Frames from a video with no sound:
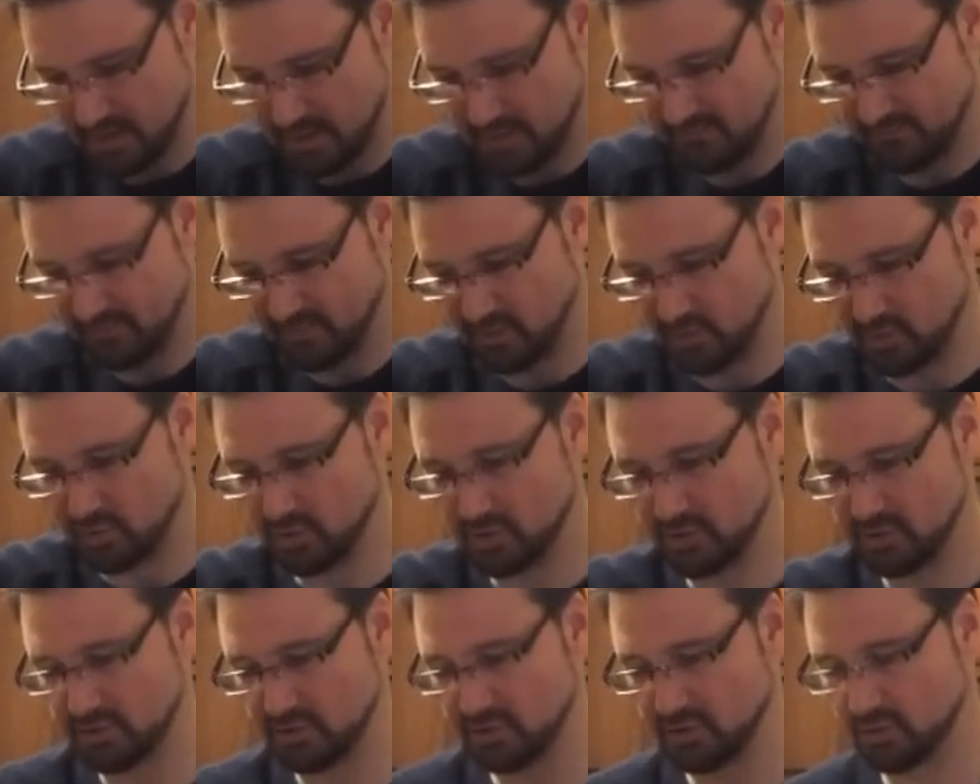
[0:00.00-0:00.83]
give it a
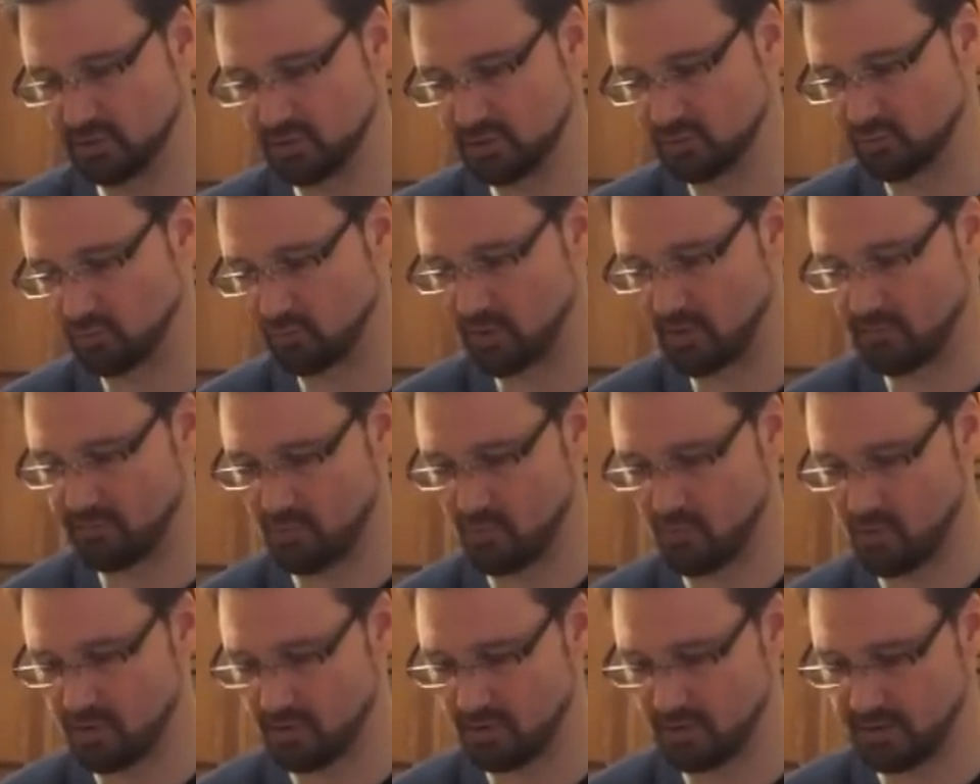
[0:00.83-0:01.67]
good, you know, just rub
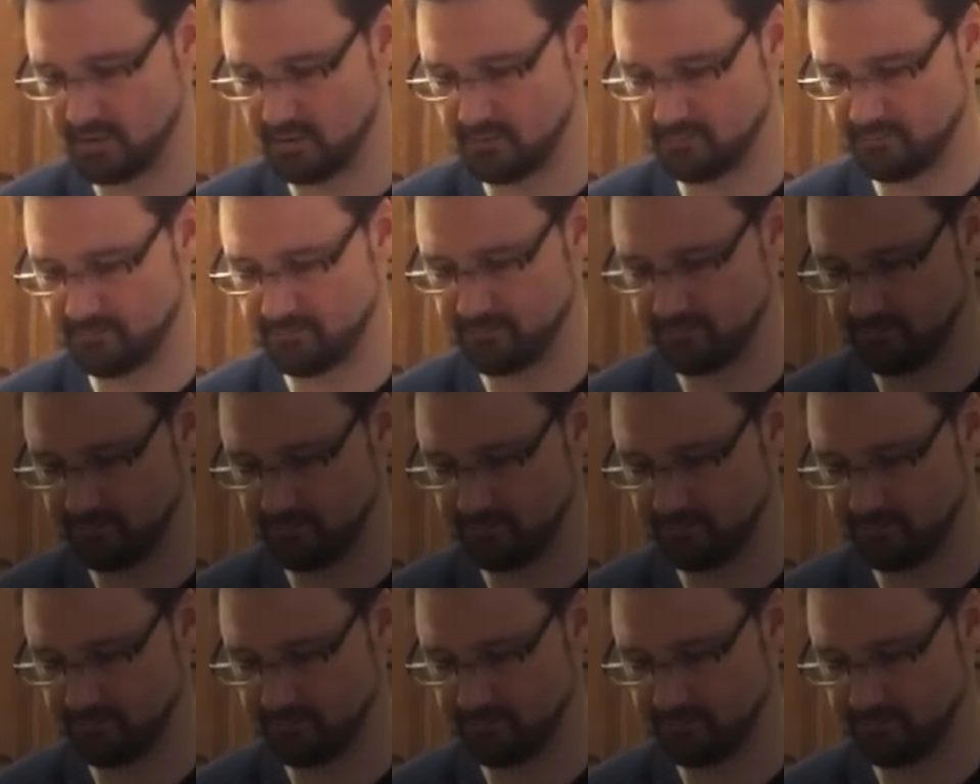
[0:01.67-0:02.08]
it all in.